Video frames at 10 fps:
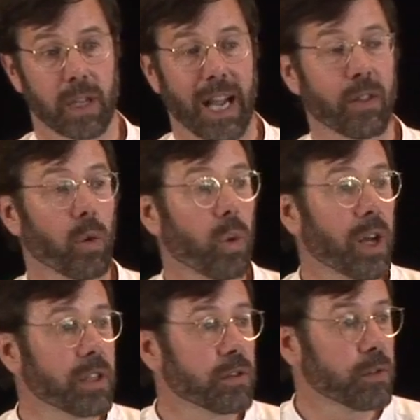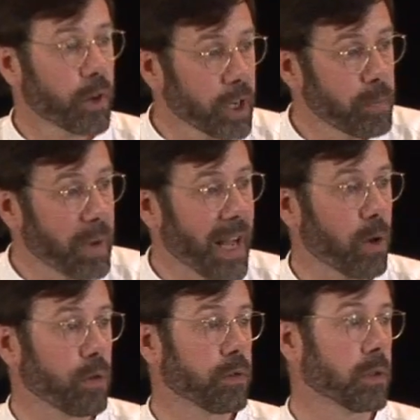And the world is very
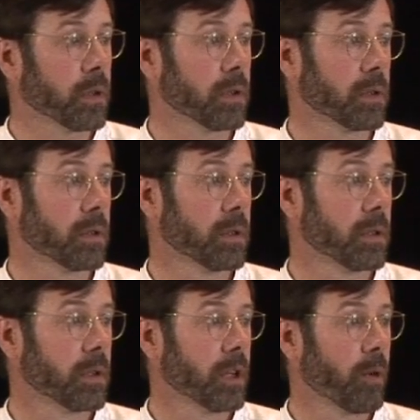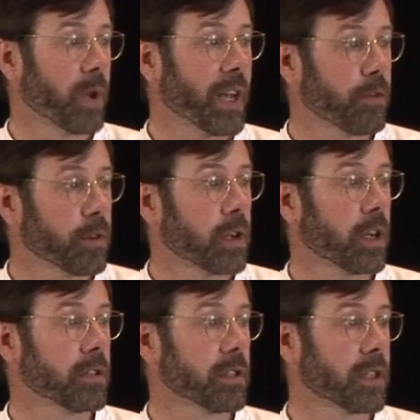powerful, and we have
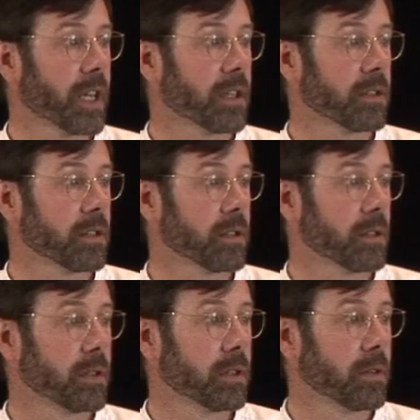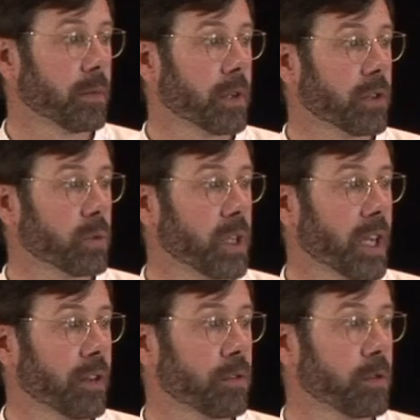forgotten that, because we
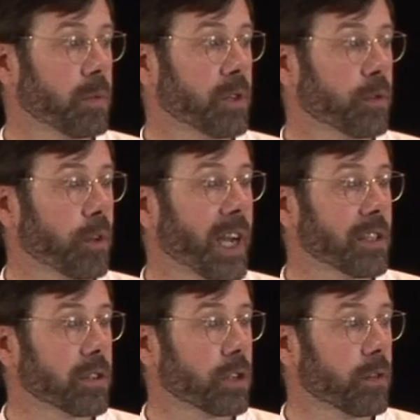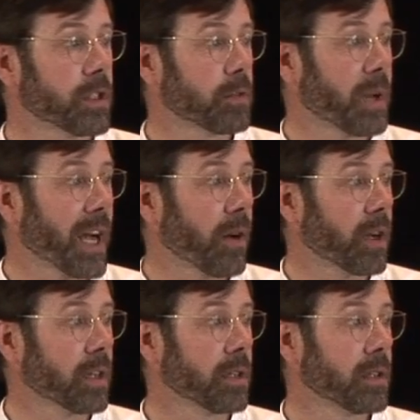have been frightened of its power,
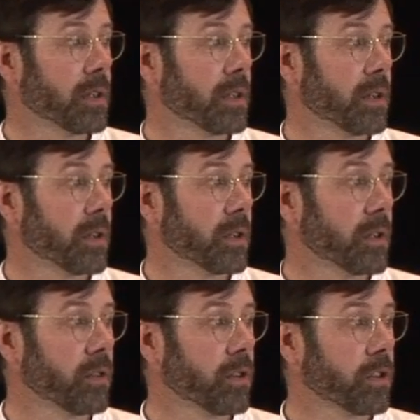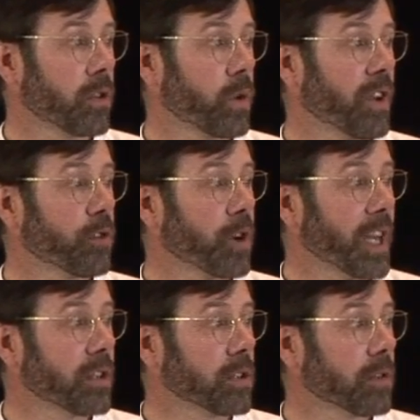just as we are
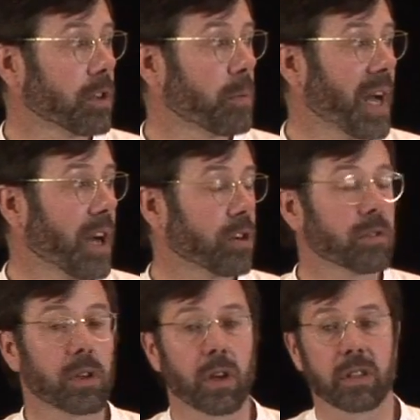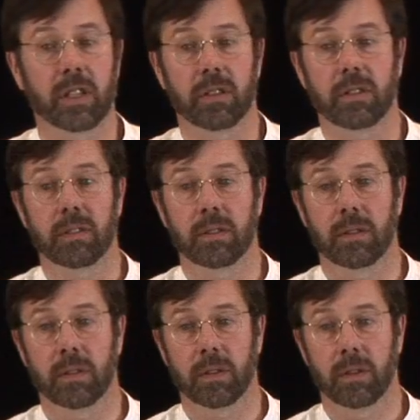frightened of the power of the goddess.
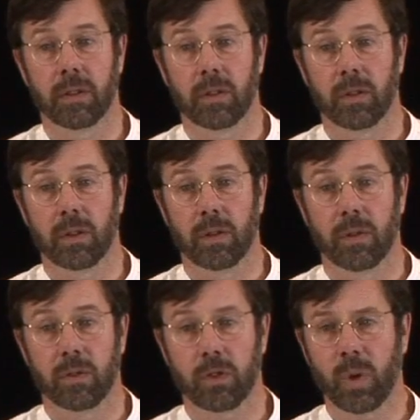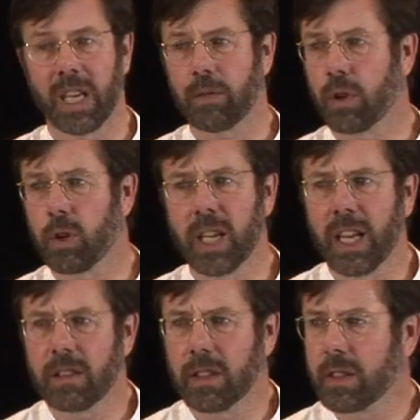So we have
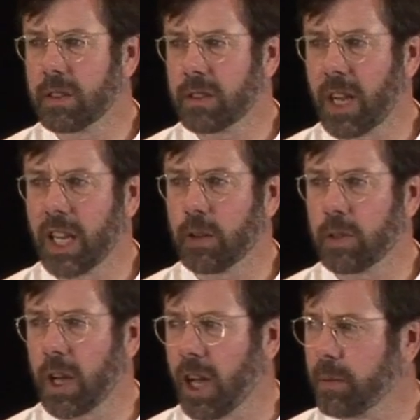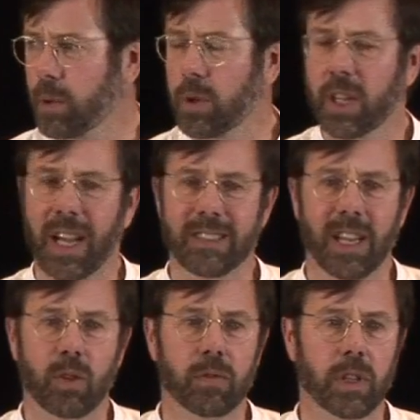created this kind of cardboard
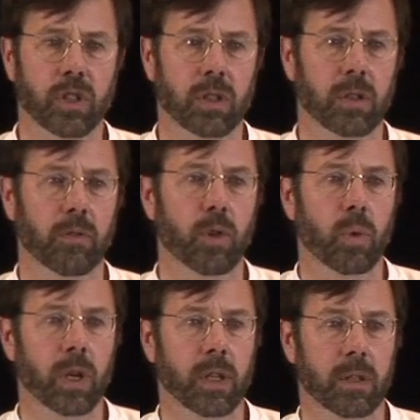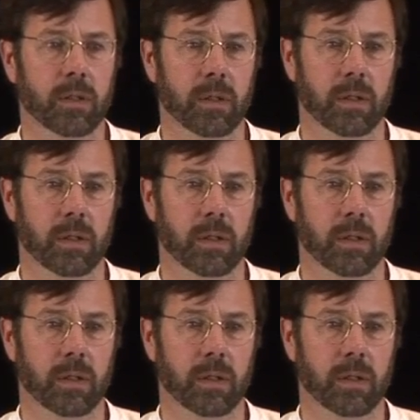cutout version of the world,